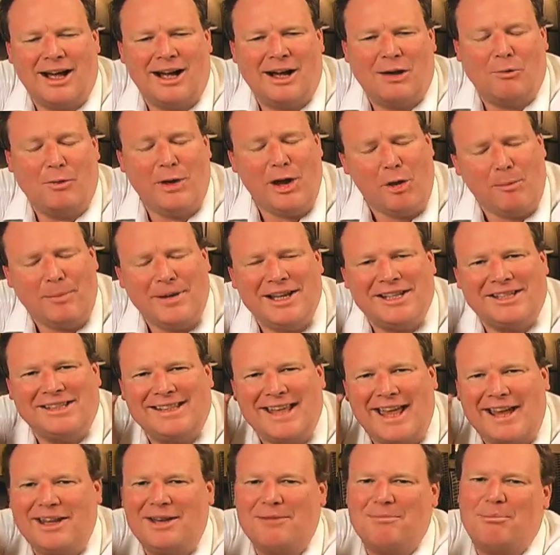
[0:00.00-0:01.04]
We opened a
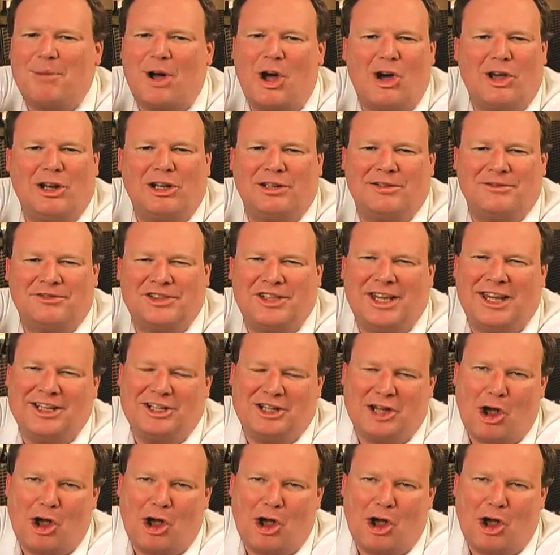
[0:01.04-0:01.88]
second bottle of St.